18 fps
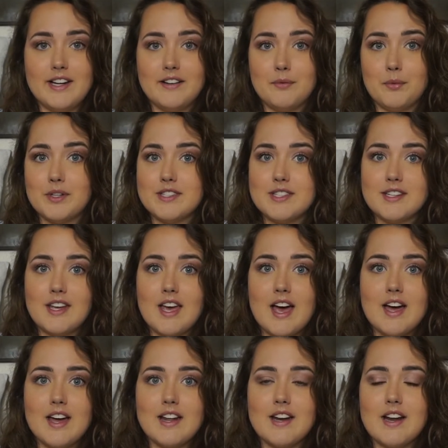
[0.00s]
Once
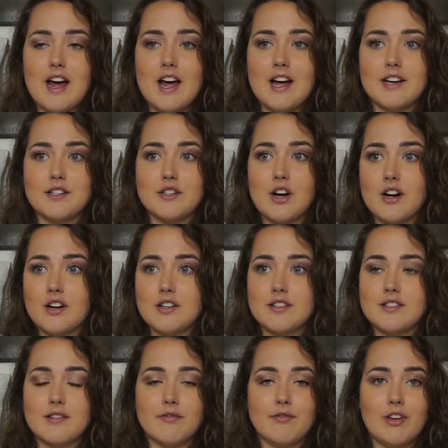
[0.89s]
again, I talked to
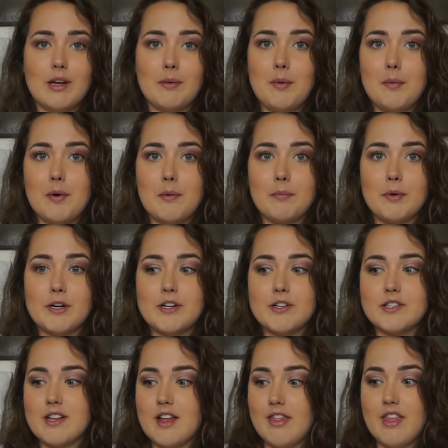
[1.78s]
some family
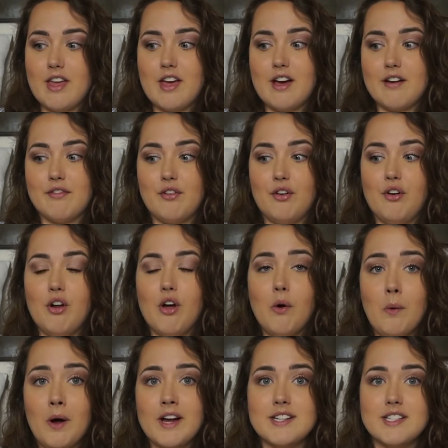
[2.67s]
members and they have
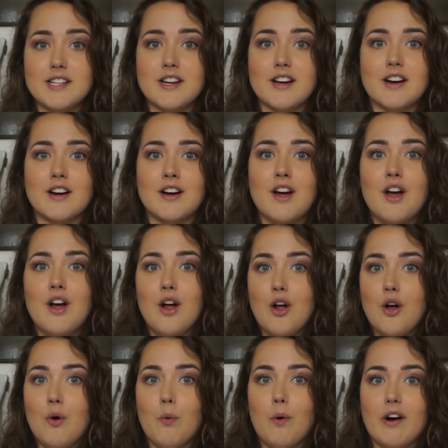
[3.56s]
no idea
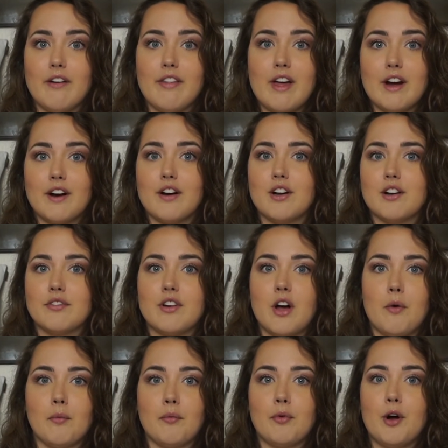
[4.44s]
where that could have
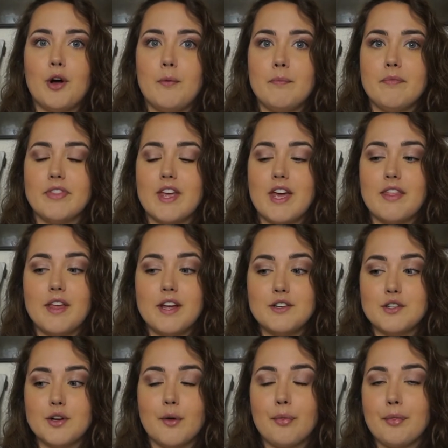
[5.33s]
come from, and they
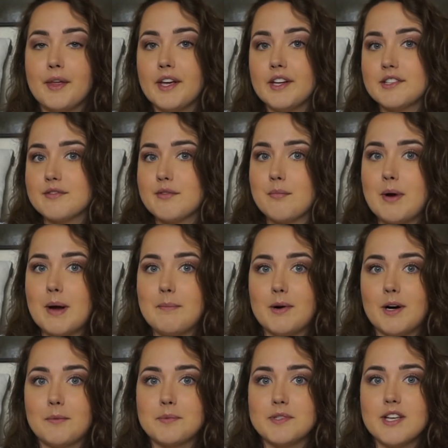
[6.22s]
don't think it's from my
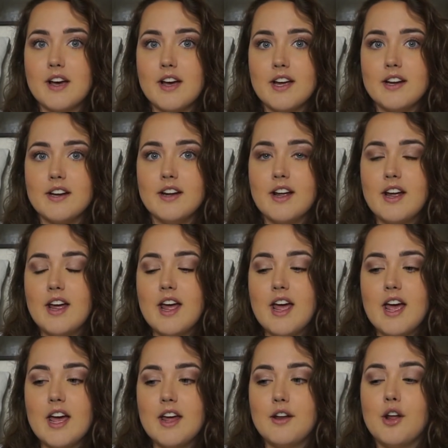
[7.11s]
mom's side,
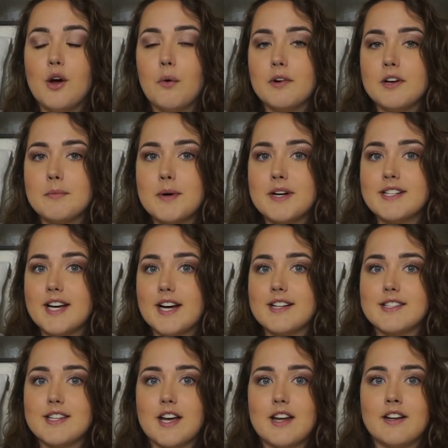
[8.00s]
and no one on my
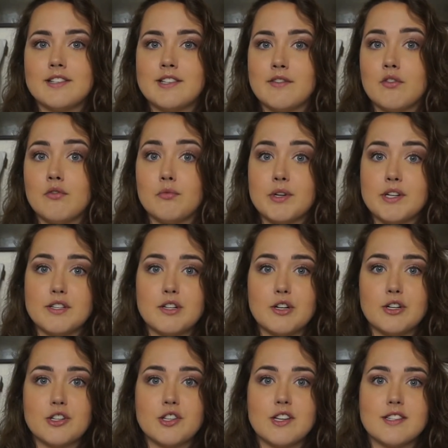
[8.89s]
dad's side has ever
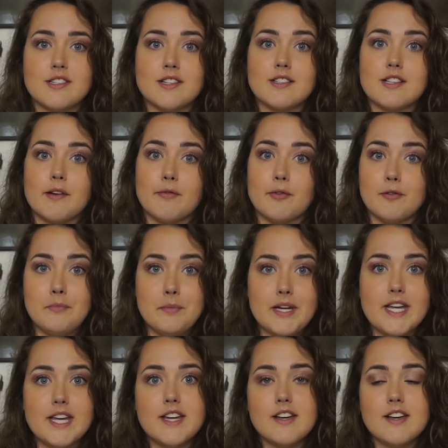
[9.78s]
researched this except for
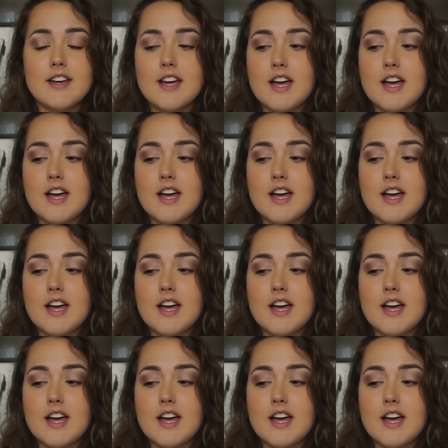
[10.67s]
me,